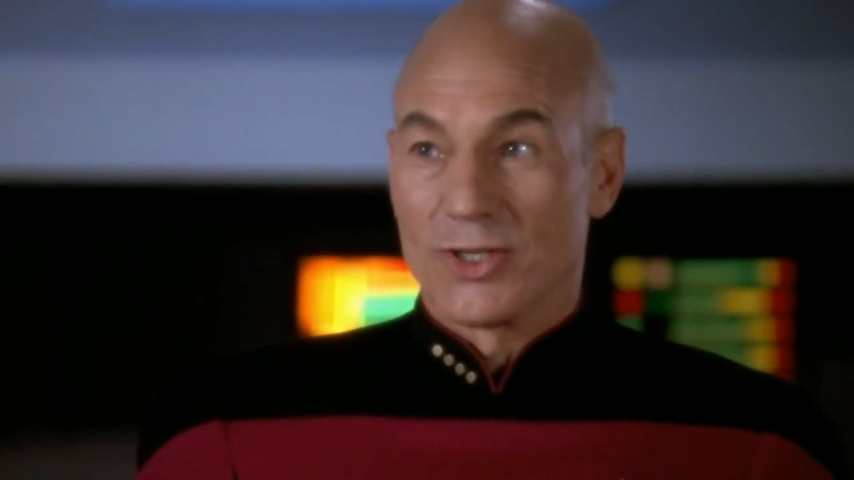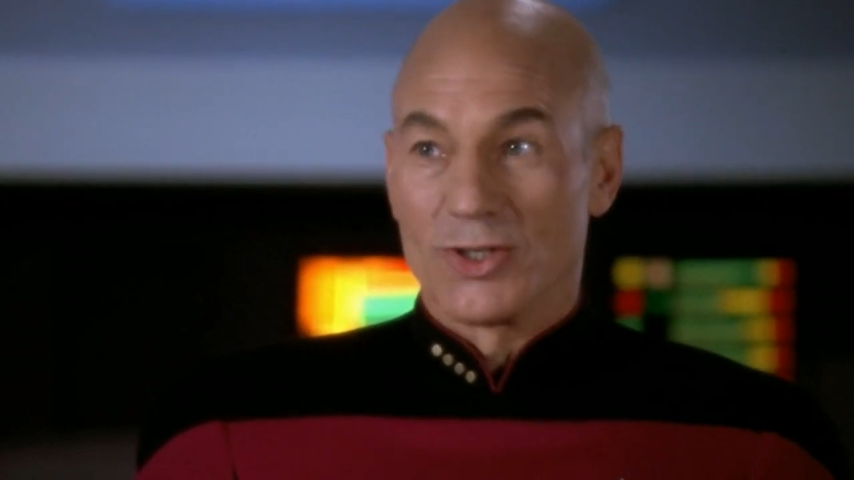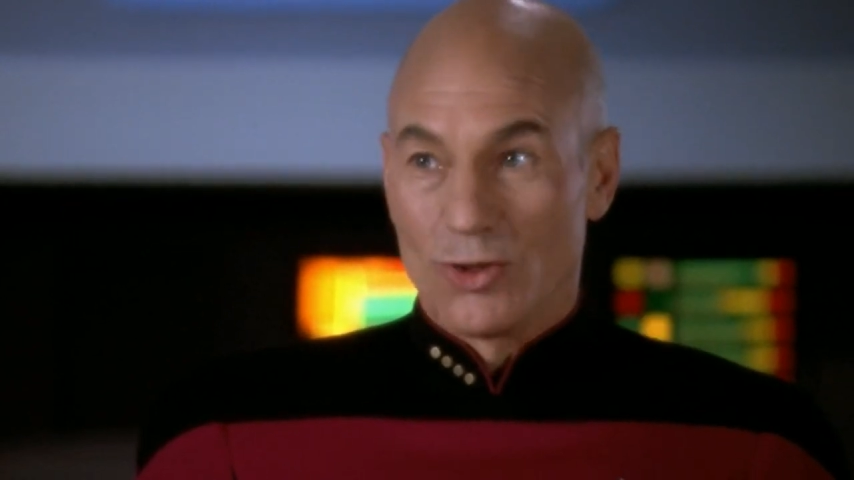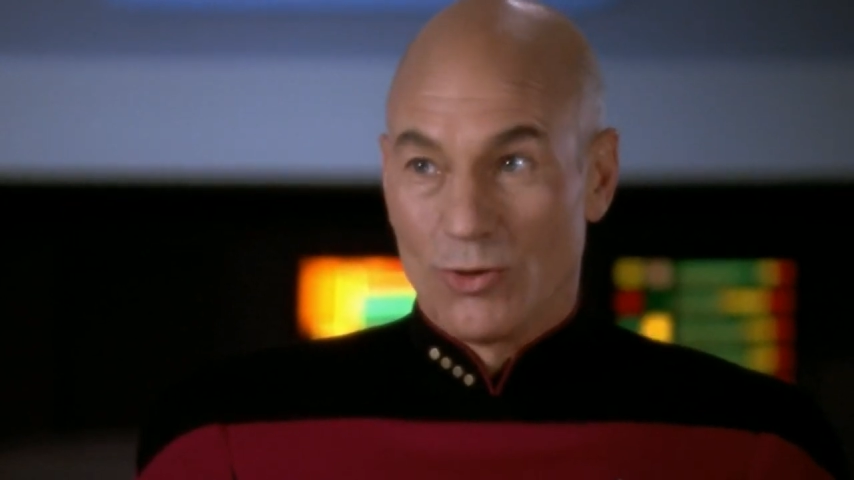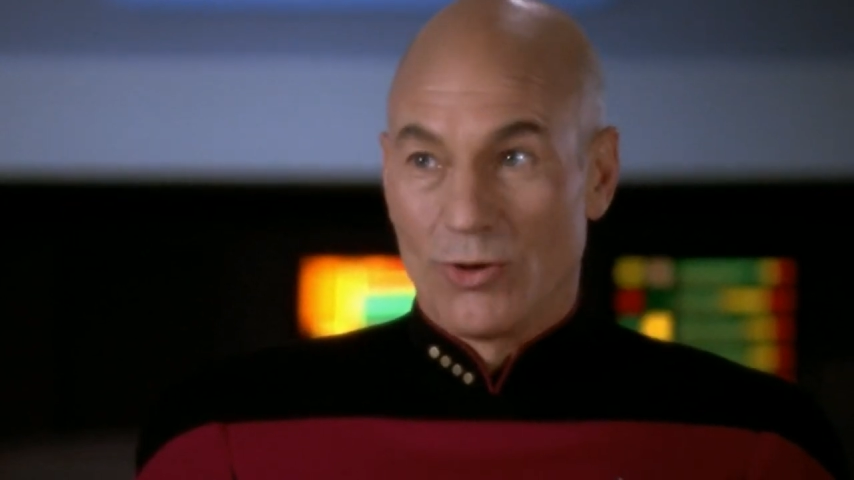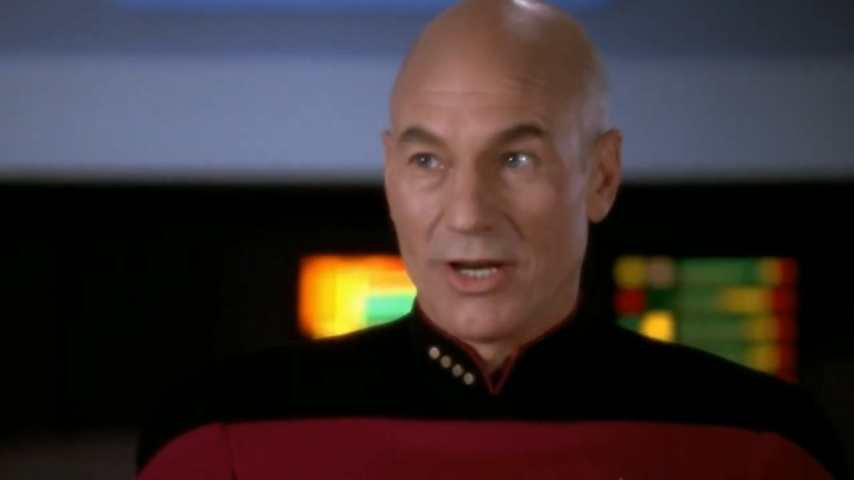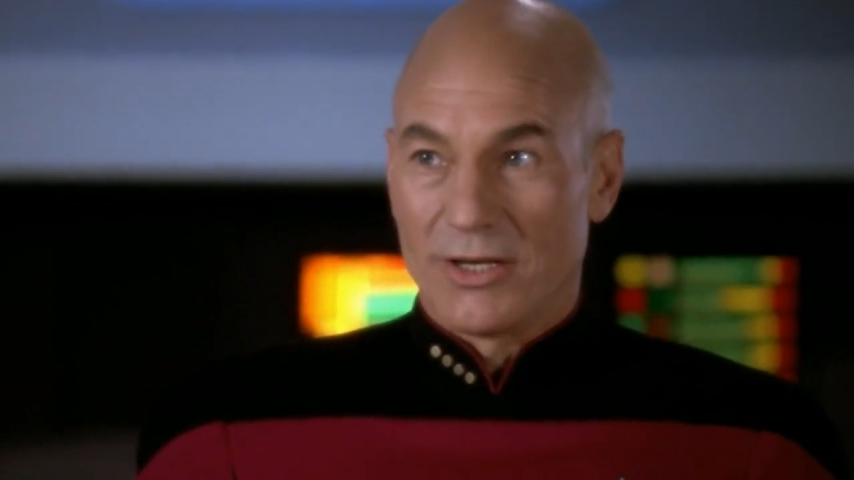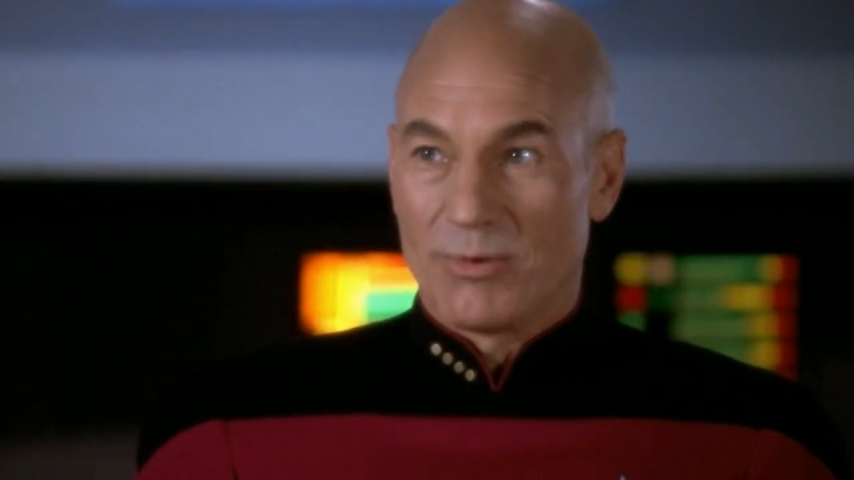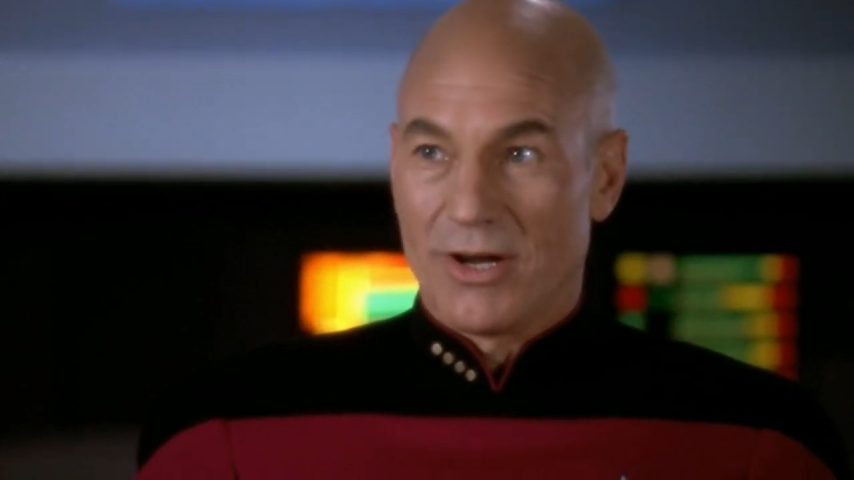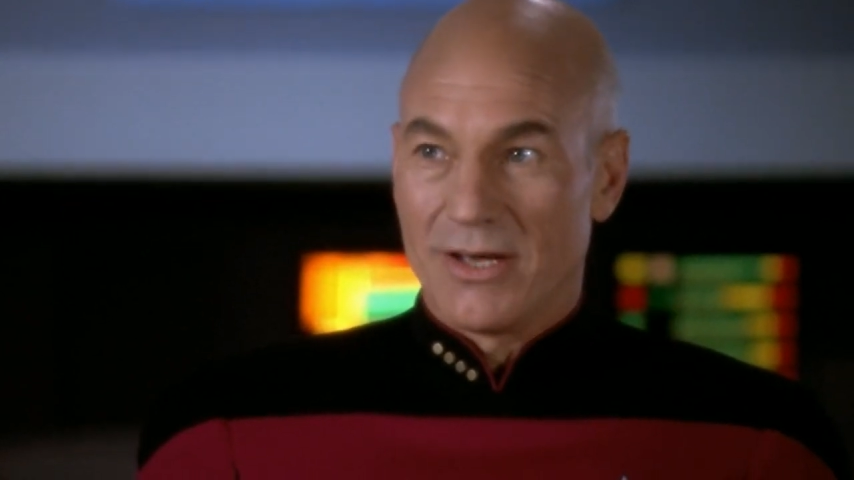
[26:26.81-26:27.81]
is your
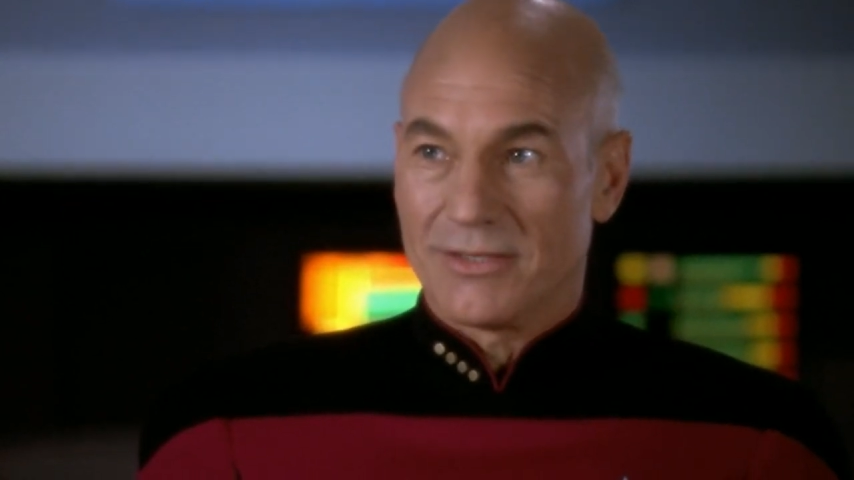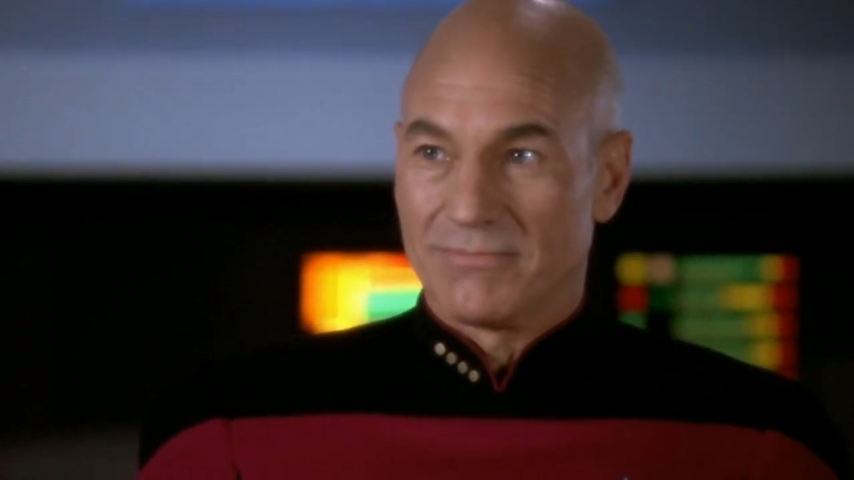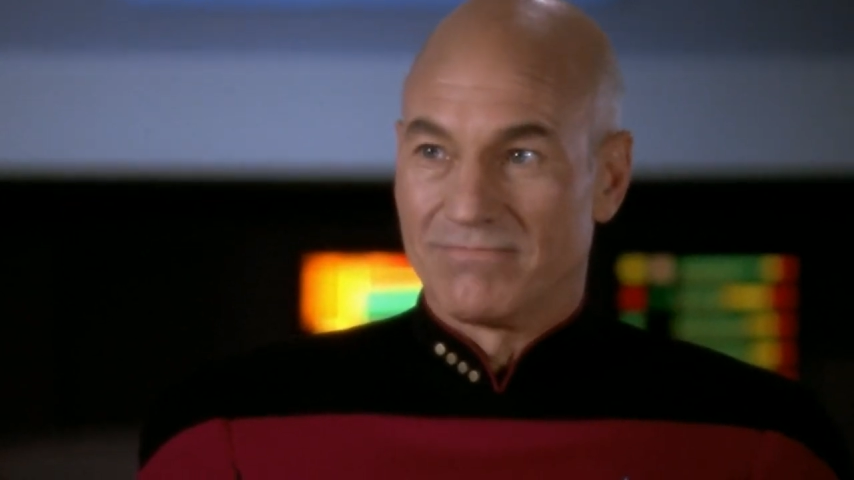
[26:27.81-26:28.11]
Enterprise.